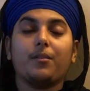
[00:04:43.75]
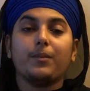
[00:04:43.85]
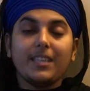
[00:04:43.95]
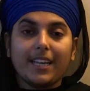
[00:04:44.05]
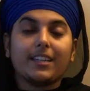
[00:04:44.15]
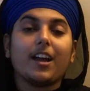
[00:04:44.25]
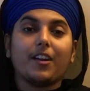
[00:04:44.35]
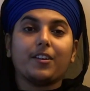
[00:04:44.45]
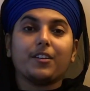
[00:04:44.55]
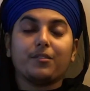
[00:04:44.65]
We get
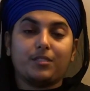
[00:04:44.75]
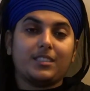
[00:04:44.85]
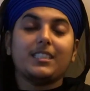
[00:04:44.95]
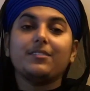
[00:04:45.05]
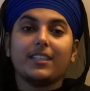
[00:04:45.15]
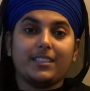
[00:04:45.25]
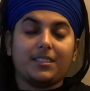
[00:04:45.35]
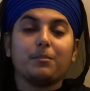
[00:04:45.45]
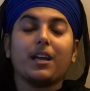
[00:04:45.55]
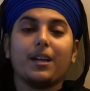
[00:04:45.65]
tired of receiving
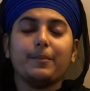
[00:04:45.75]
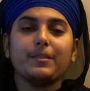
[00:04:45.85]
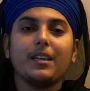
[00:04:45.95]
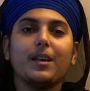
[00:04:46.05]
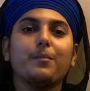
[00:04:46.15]
sometimes,